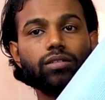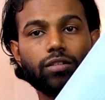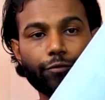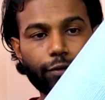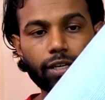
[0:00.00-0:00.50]
is
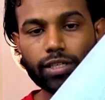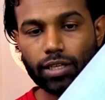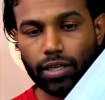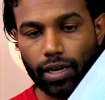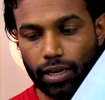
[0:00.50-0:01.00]
the
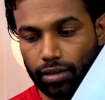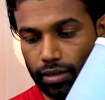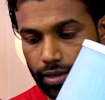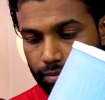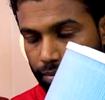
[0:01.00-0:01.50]
filter,
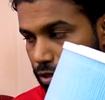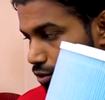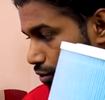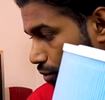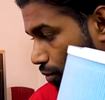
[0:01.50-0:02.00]
and let me
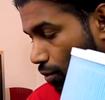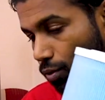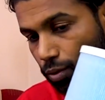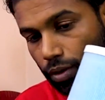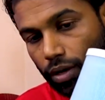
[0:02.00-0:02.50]

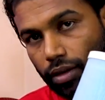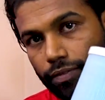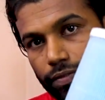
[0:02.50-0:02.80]
show if